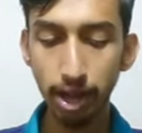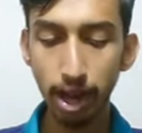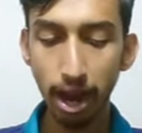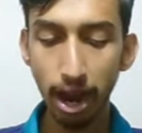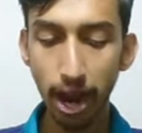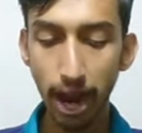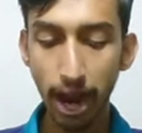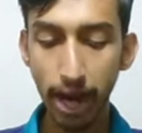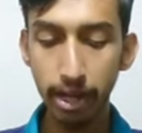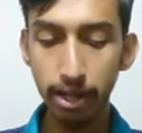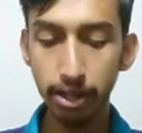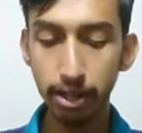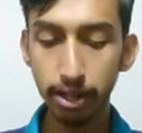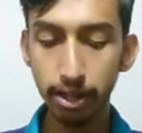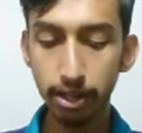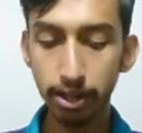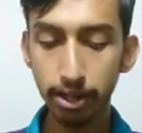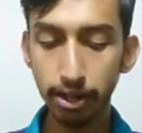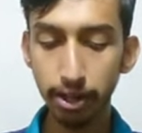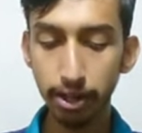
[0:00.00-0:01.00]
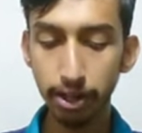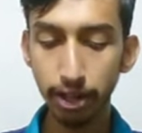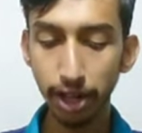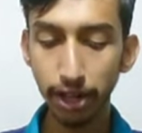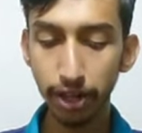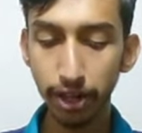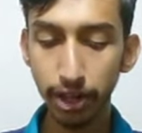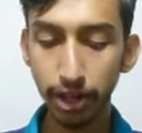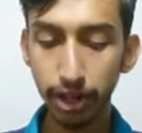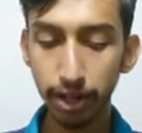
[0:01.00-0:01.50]
header
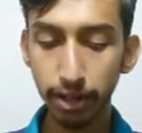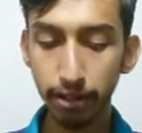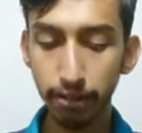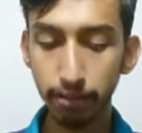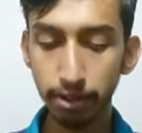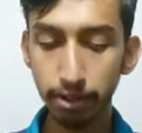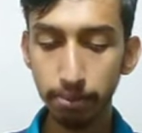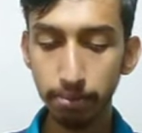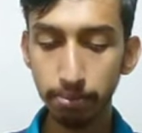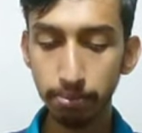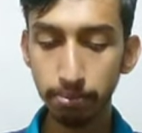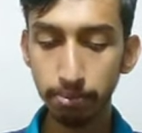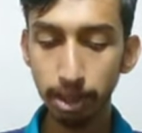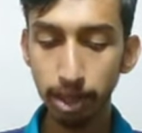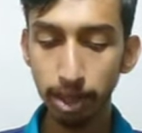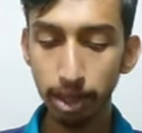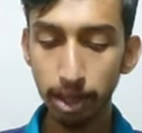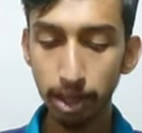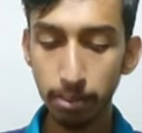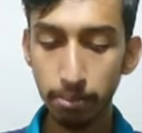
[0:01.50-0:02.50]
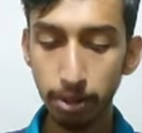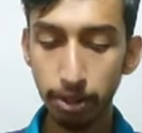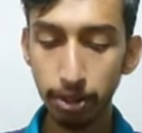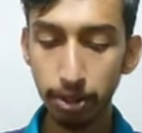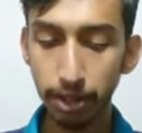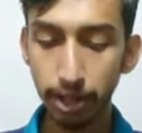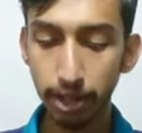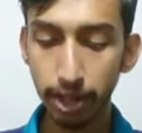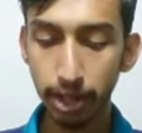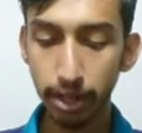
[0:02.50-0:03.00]
retrieve
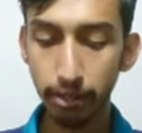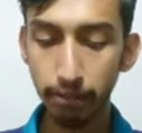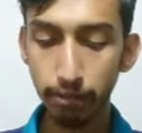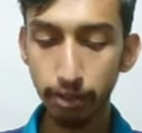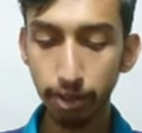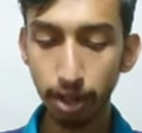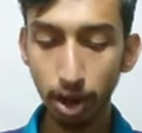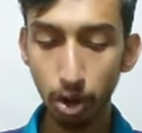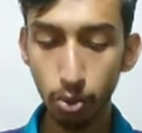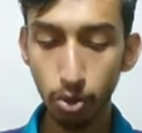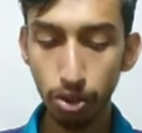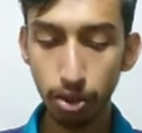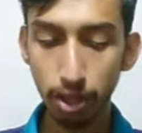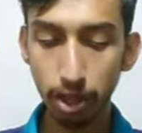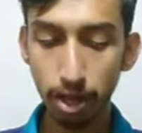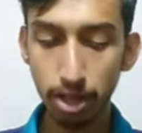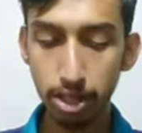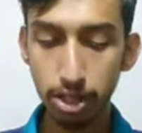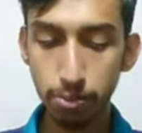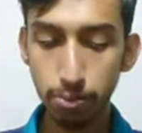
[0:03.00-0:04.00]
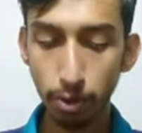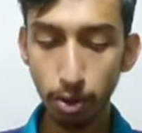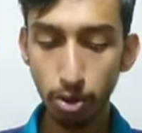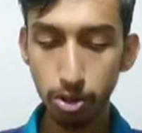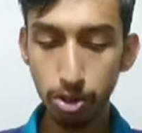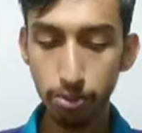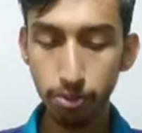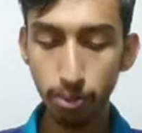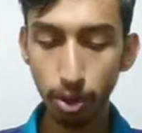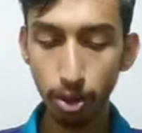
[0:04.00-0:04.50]
metadata without the
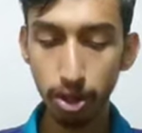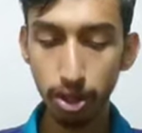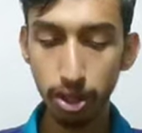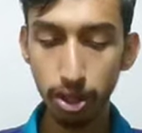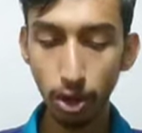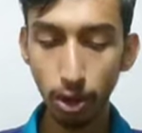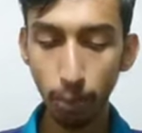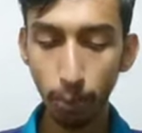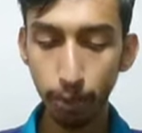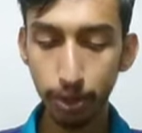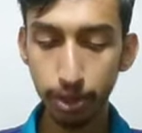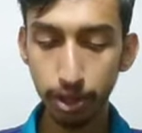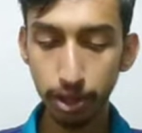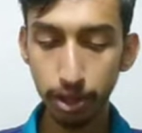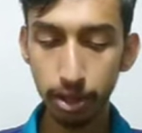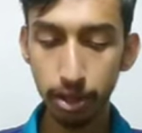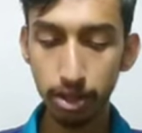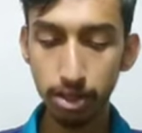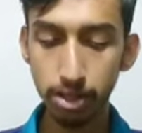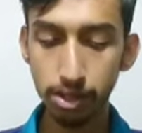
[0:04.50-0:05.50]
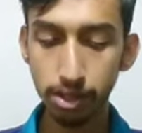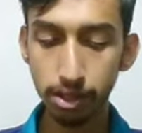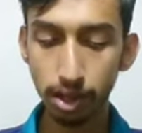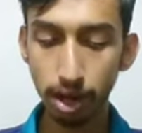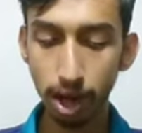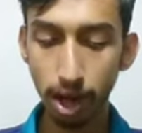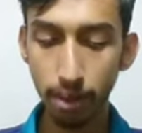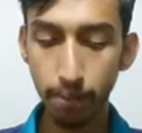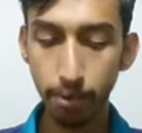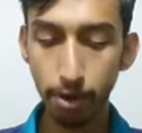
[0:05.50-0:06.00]
response body option,
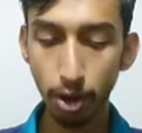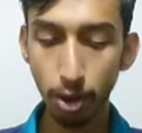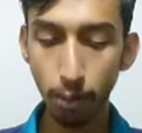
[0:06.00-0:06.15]
describe